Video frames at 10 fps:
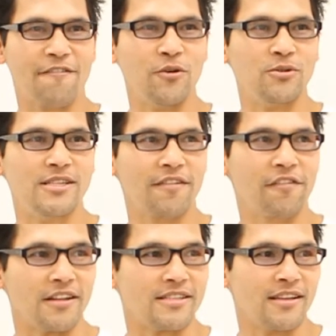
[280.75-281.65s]
feel
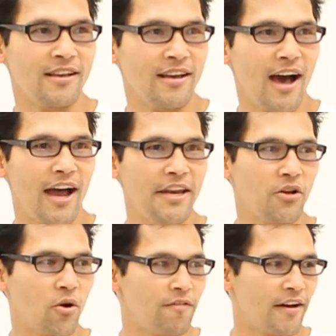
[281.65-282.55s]
different. I need to
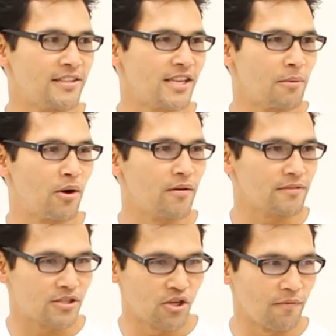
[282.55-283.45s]
go find
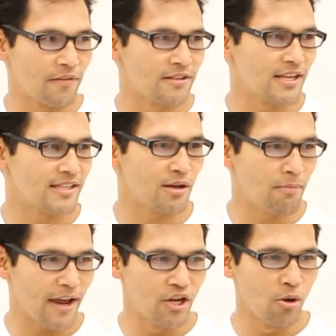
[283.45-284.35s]
saber tooth and test out
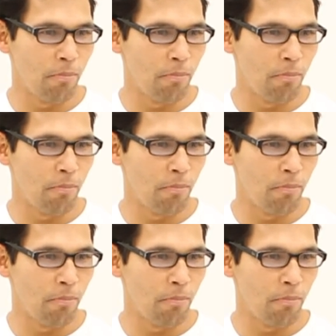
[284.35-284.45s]
my new